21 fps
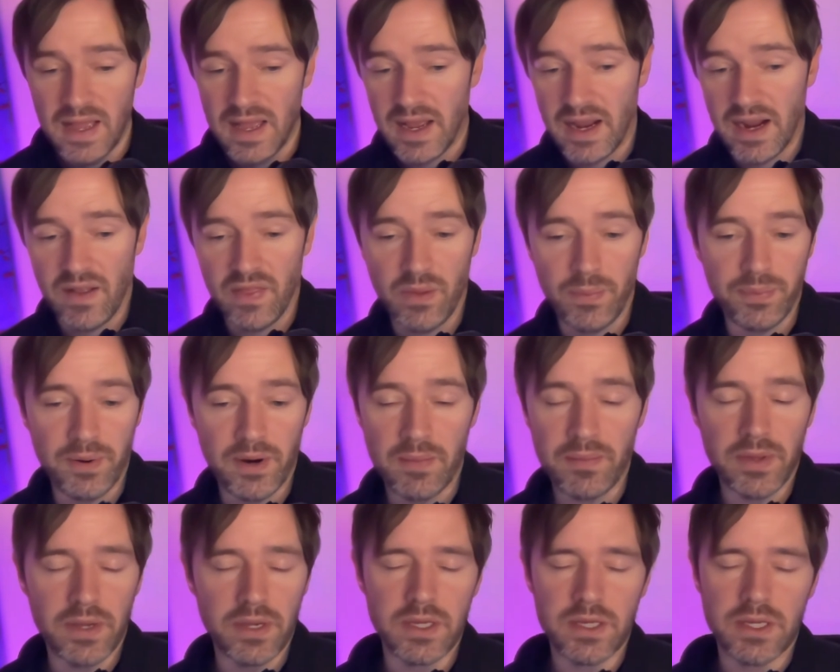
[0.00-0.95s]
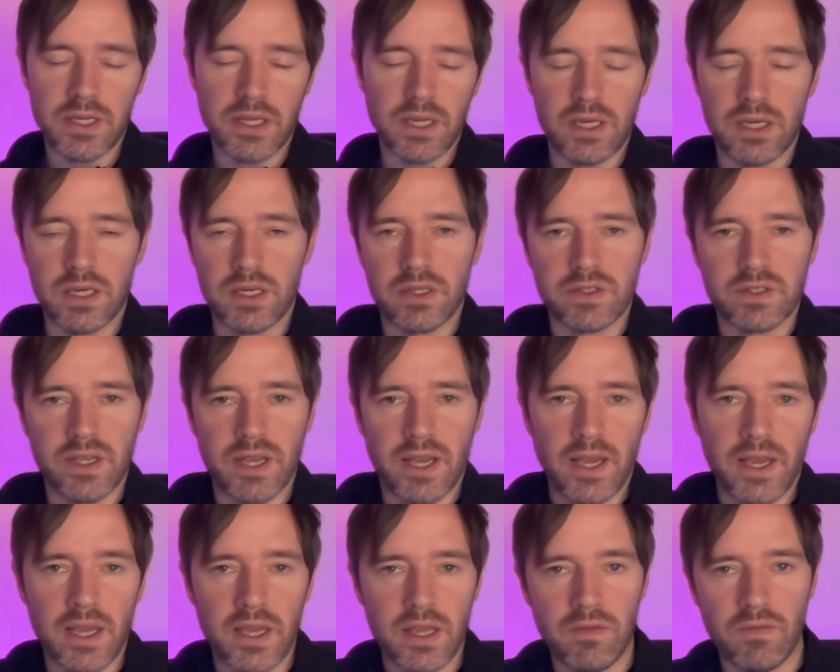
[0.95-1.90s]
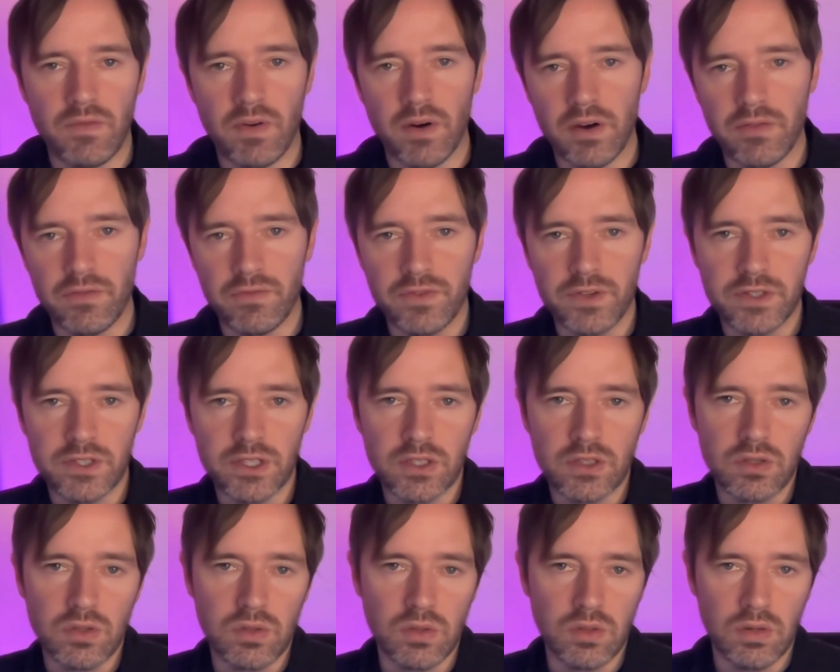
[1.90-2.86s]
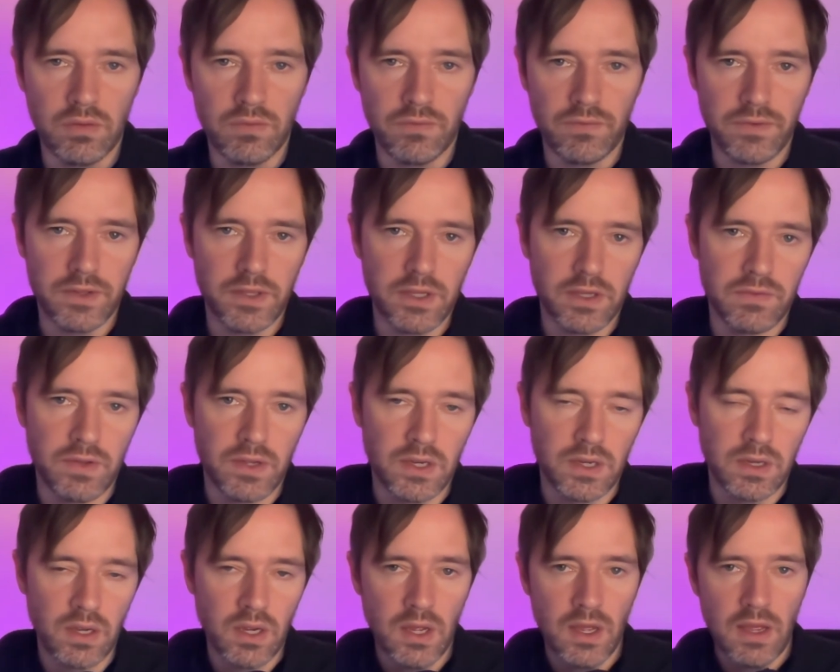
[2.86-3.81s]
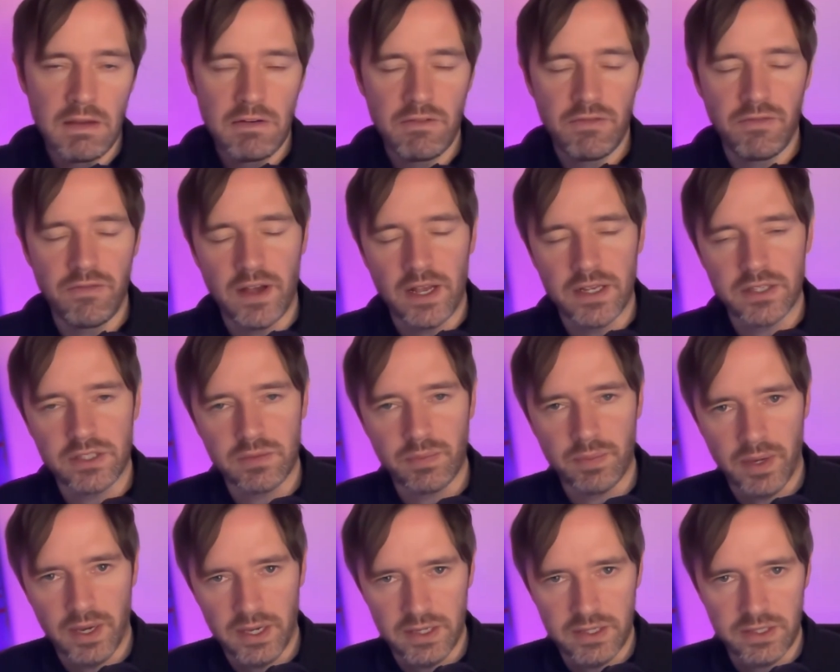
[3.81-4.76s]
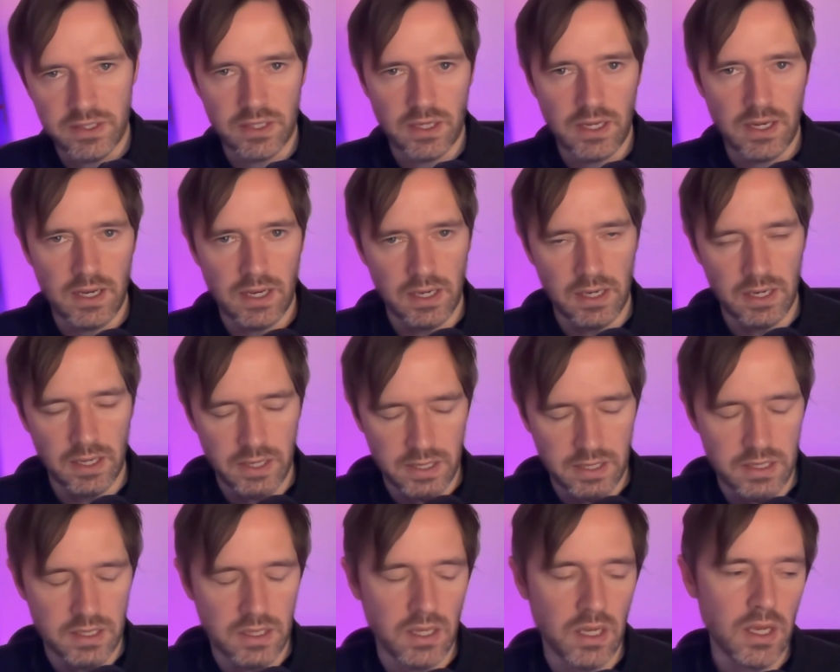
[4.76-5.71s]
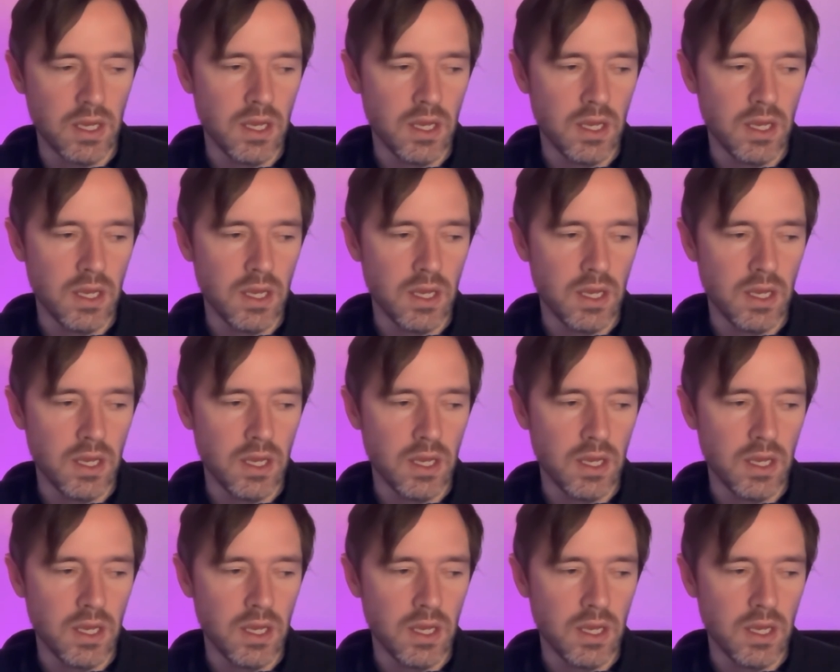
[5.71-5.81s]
And the Premier League is a very physical, unforgiving, fast-paced league.